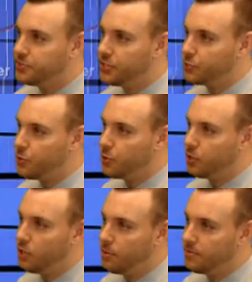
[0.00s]
central
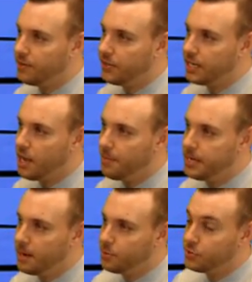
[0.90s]
Oklahoma, fairly
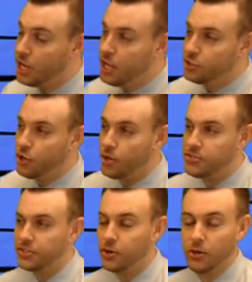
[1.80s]
common numbers.
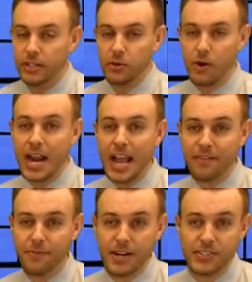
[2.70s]
Tulsa currently right
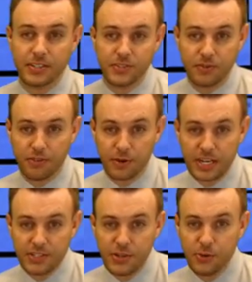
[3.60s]
at freezing, so
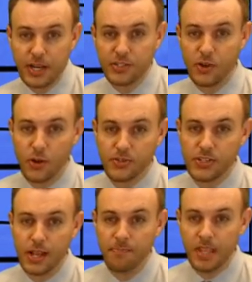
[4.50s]
32 in Tulsa.